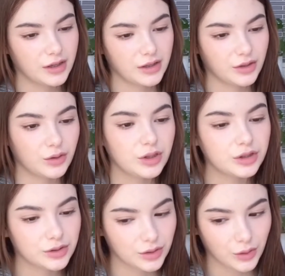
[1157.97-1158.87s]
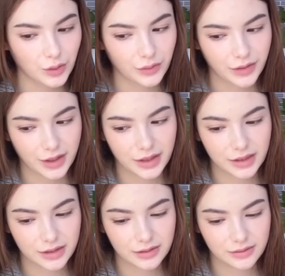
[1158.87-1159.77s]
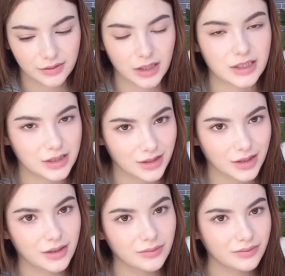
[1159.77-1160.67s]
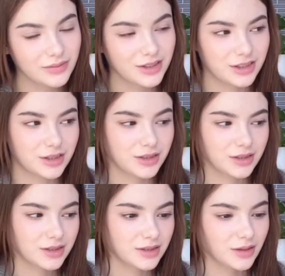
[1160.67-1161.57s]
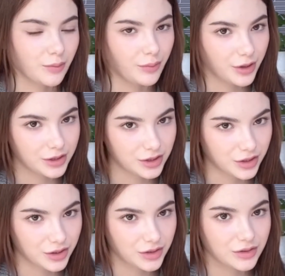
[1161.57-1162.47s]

you need to know that Instagram is just a picture.